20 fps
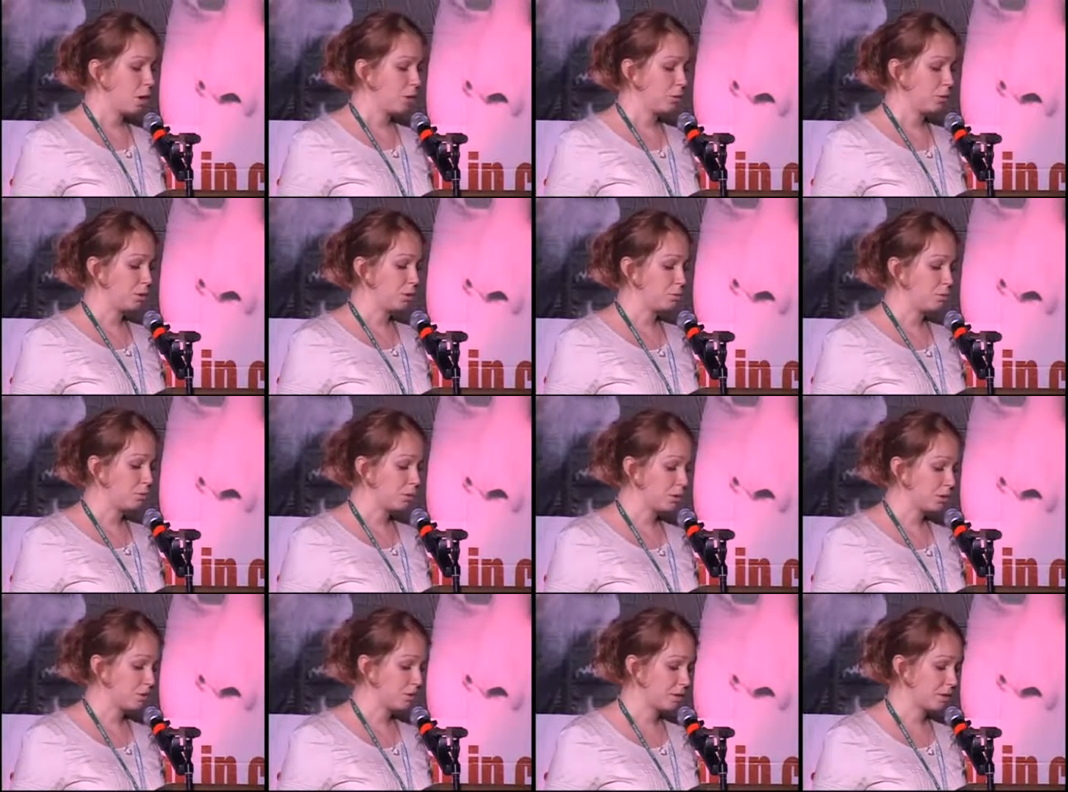which
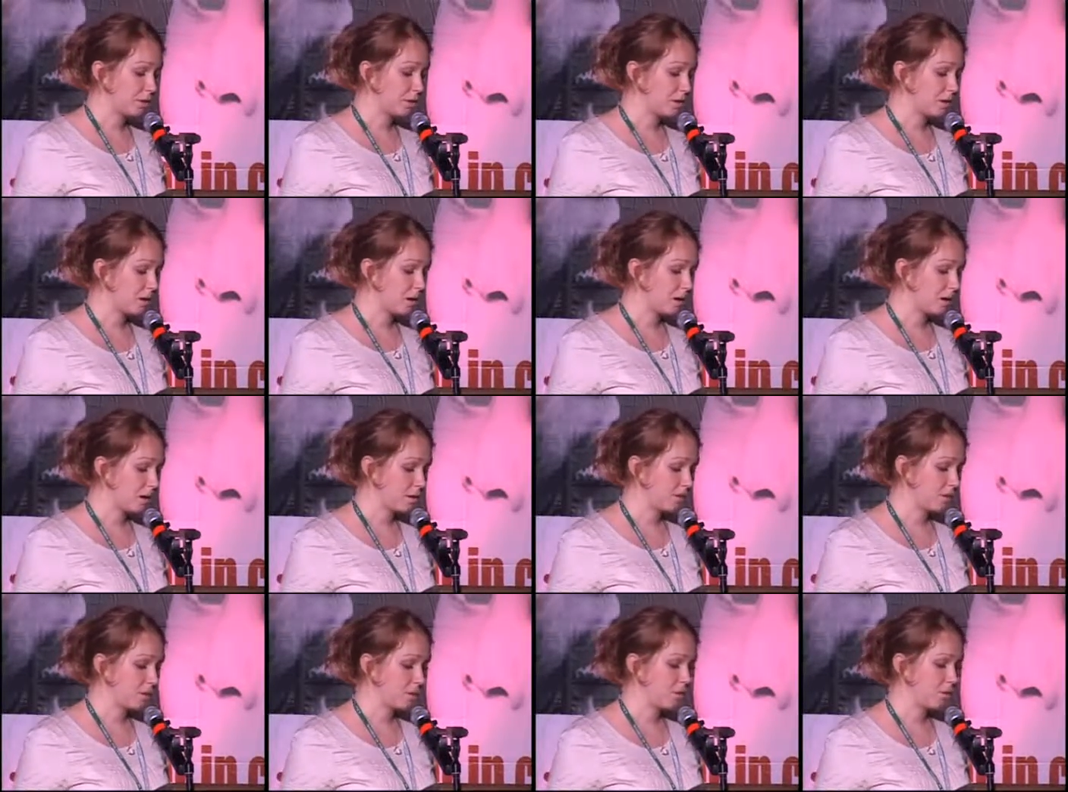moderates
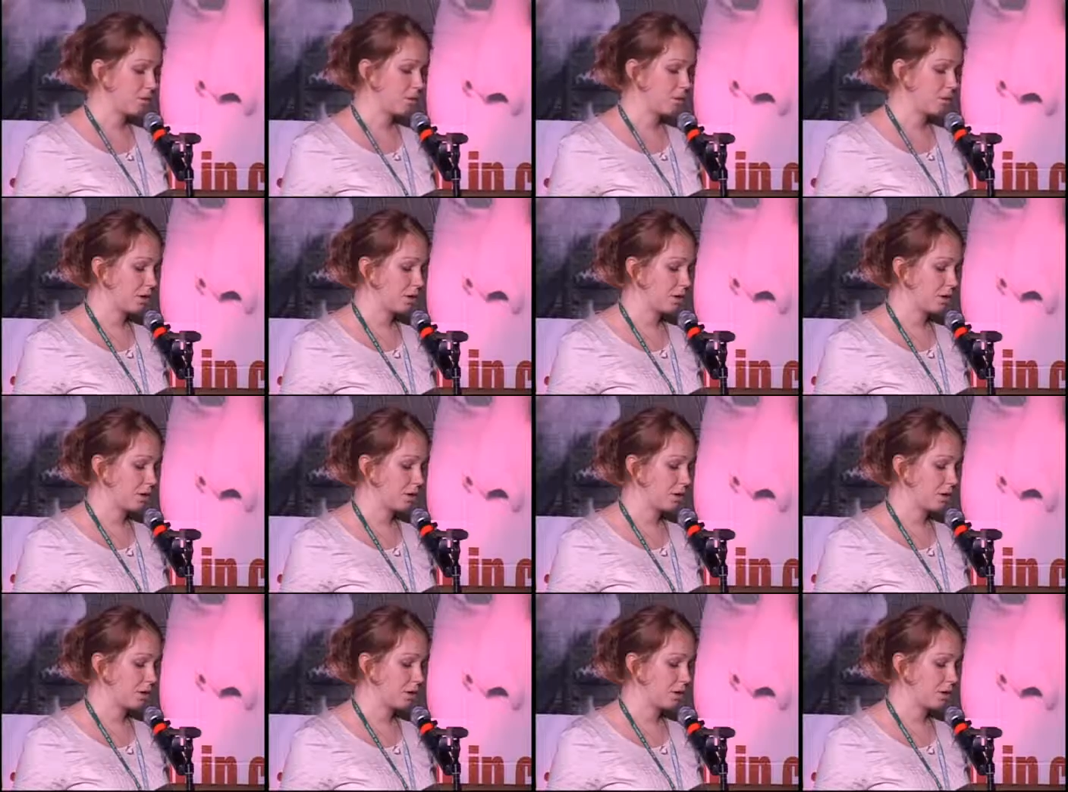harm or